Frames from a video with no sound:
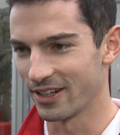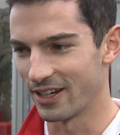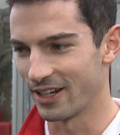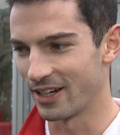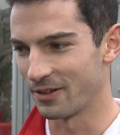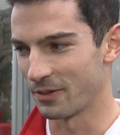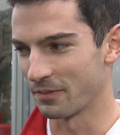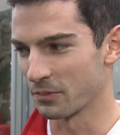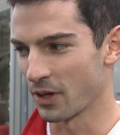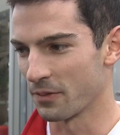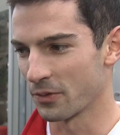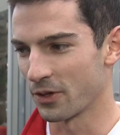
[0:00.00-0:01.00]

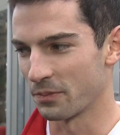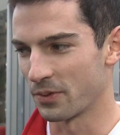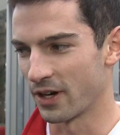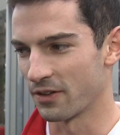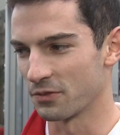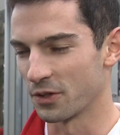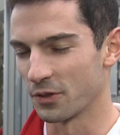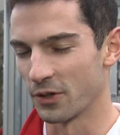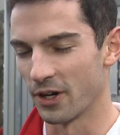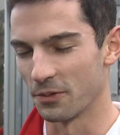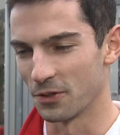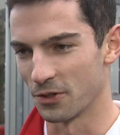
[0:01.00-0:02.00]
I'm quite proud of what we were
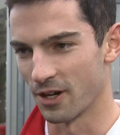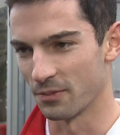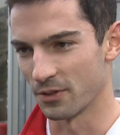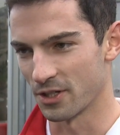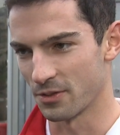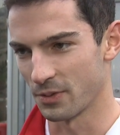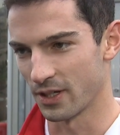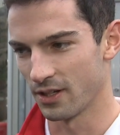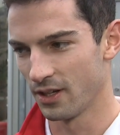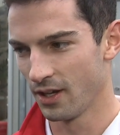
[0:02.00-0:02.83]
able to accomplish, but